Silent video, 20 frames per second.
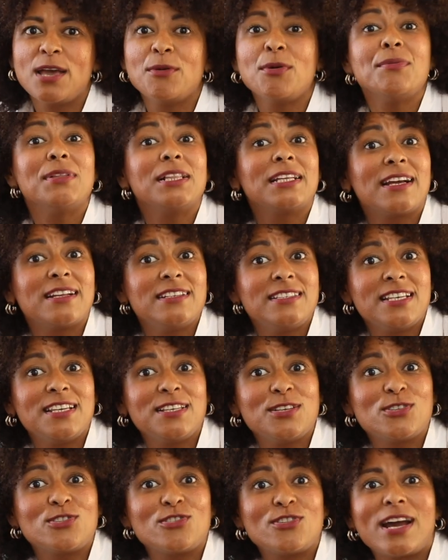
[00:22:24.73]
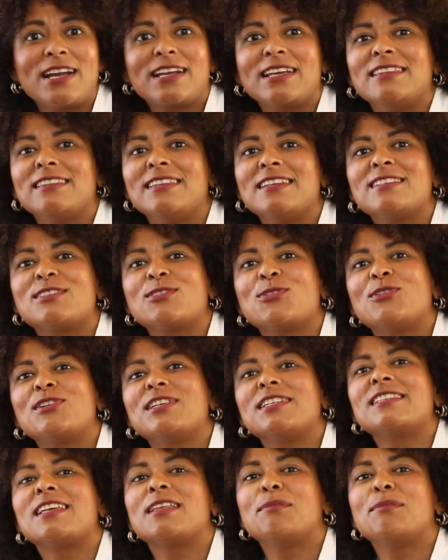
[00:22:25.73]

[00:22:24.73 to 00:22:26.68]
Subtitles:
We will continue tracking these stories